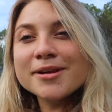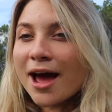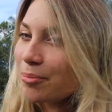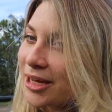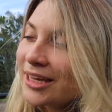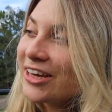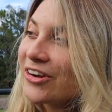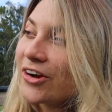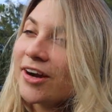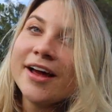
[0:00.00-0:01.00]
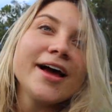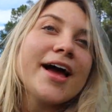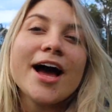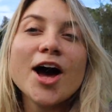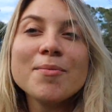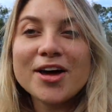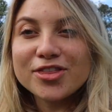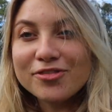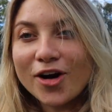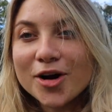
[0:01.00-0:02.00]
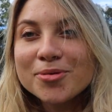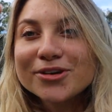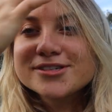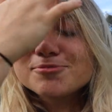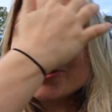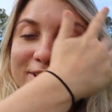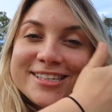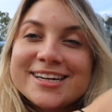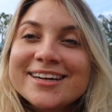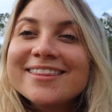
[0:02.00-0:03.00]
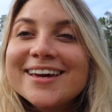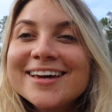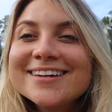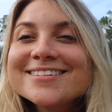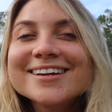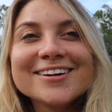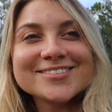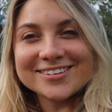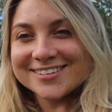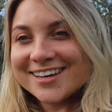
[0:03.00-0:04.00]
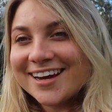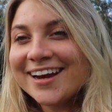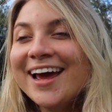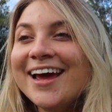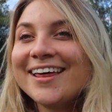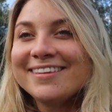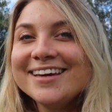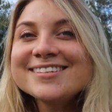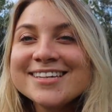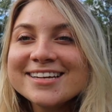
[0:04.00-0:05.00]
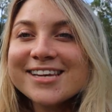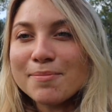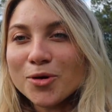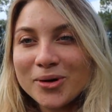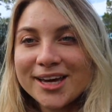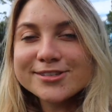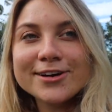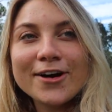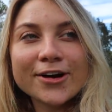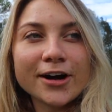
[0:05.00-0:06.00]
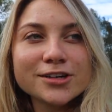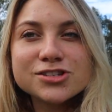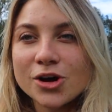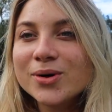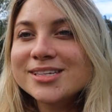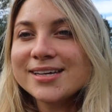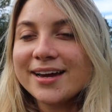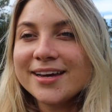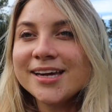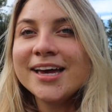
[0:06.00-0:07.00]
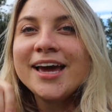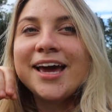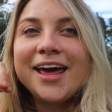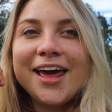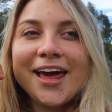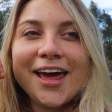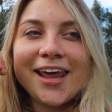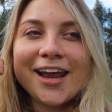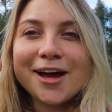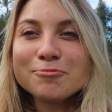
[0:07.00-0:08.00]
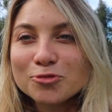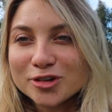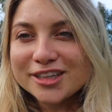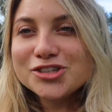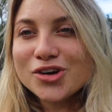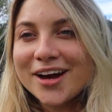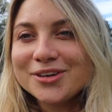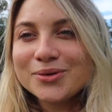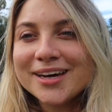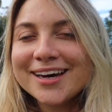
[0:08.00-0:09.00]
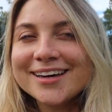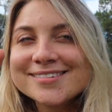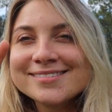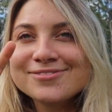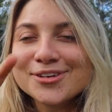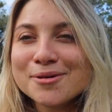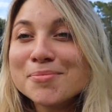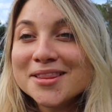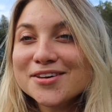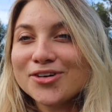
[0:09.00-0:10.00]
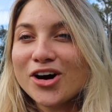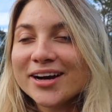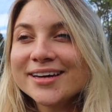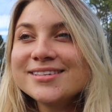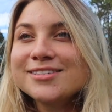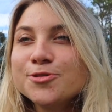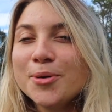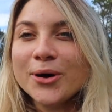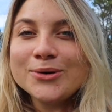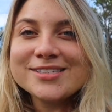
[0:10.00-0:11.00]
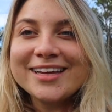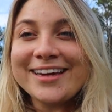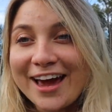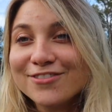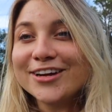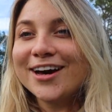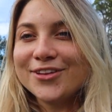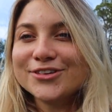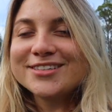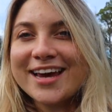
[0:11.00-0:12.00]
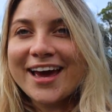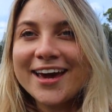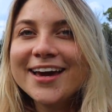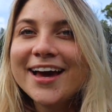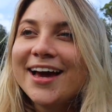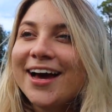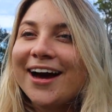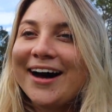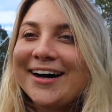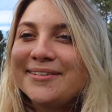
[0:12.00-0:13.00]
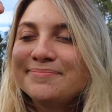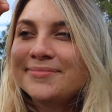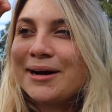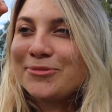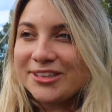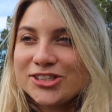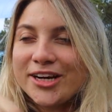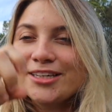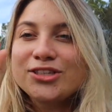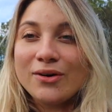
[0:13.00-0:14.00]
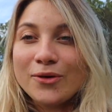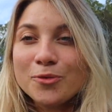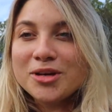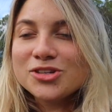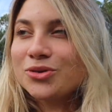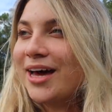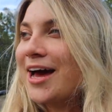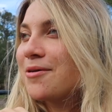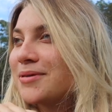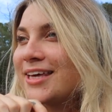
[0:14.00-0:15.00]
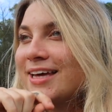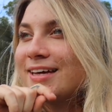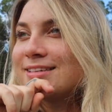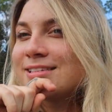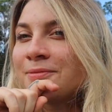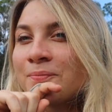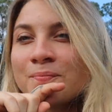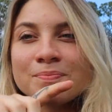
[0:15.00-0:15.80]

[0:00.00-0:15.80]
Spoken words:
been happening here at the farm, there's some really exciting things, and I'm so excited. These next couple weeks are so exciting, and I'm really trying, you guys, for the month of August to post like every other day. I'm really trying, don't hold me to that, because